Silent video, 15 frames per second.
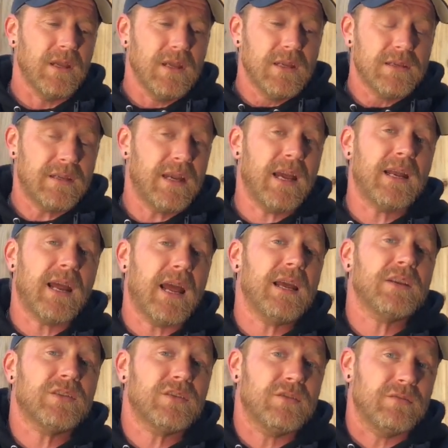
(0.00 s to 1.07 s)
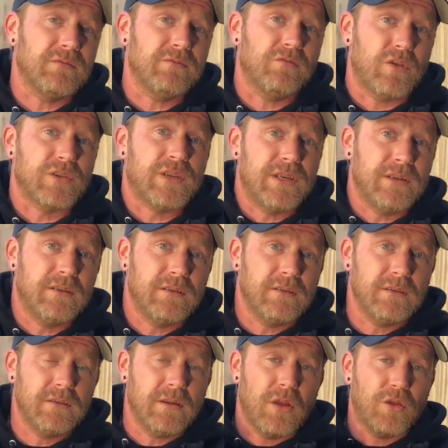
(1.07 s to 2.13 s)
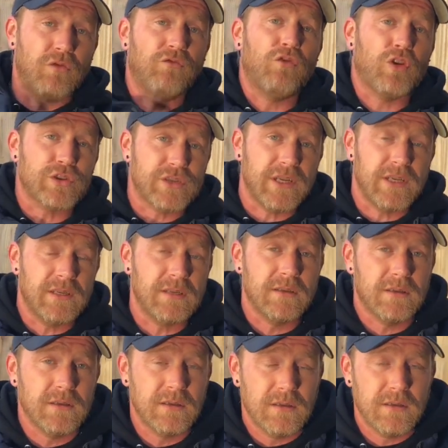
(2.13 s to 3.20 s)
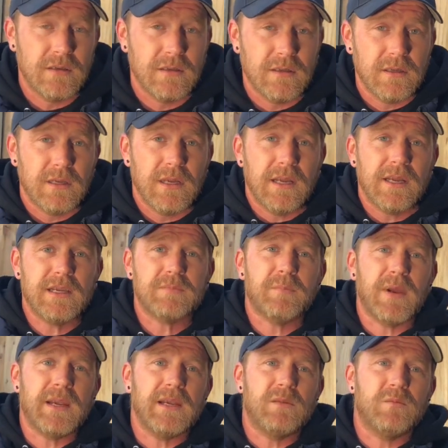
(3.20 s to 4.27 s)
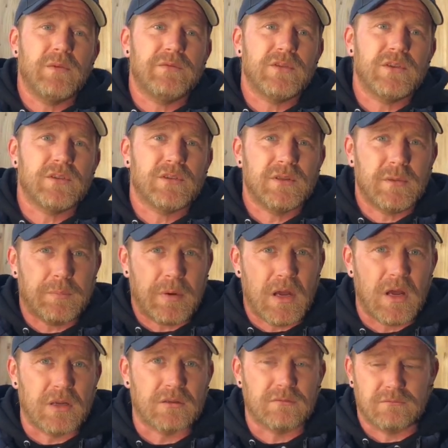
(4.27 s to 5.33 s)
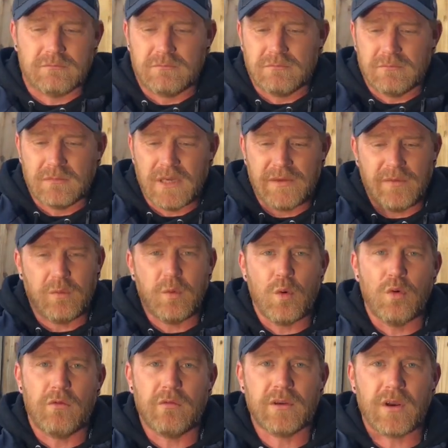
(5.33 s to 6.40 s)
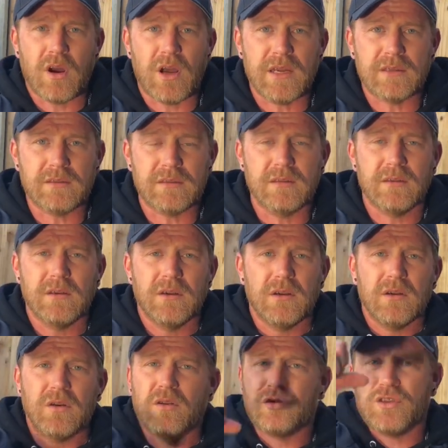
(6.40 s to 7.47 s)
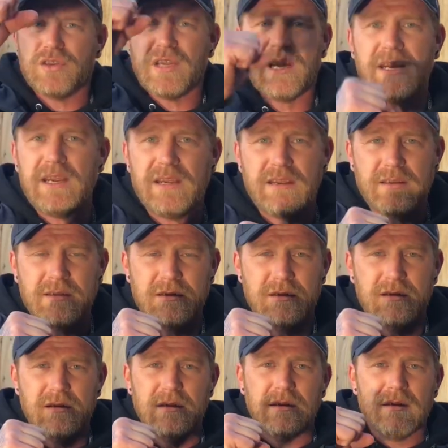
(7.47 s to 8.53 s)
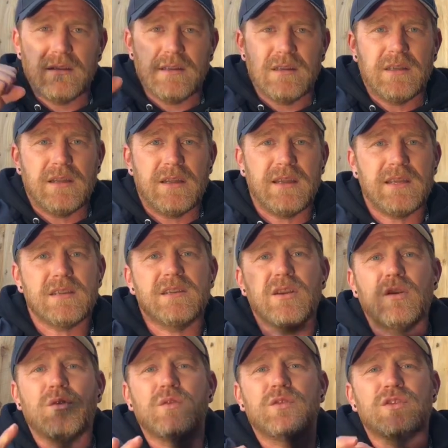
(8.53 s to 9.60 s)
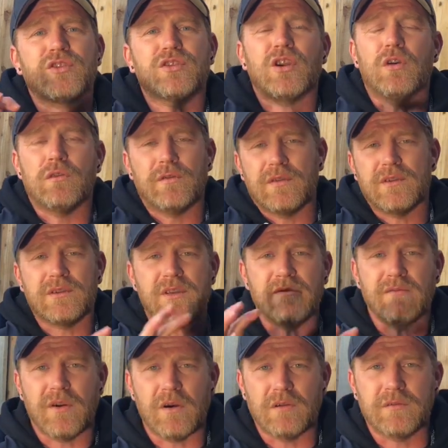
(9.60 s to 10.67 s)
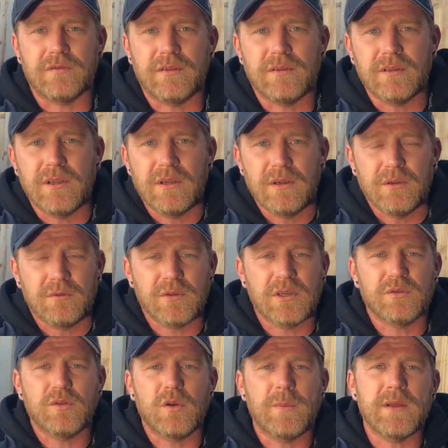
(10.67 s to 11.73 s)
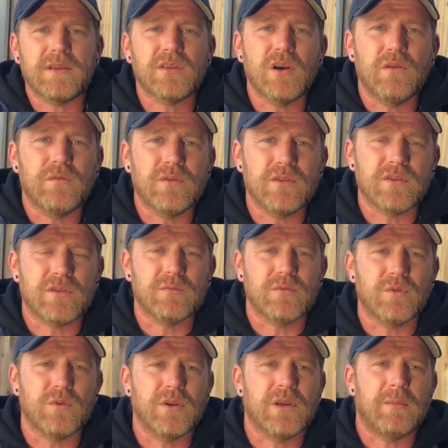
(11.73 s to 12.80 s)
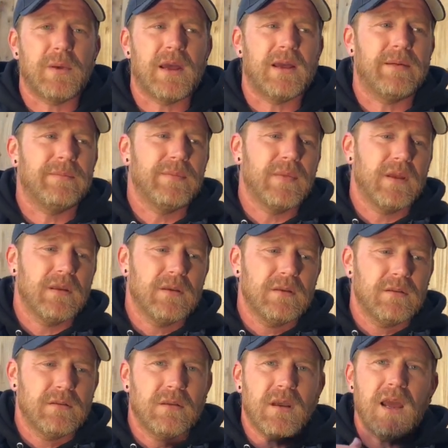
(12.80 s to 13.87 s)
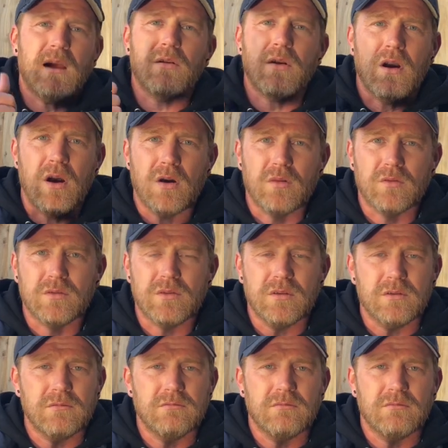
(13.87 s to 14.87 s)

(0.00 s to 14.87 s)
see how the hash rosin, the rosin is made with just the plant, either water and ice or just heat. There's no solvents involved. When I talk about solvents, I'm talking about alcohols,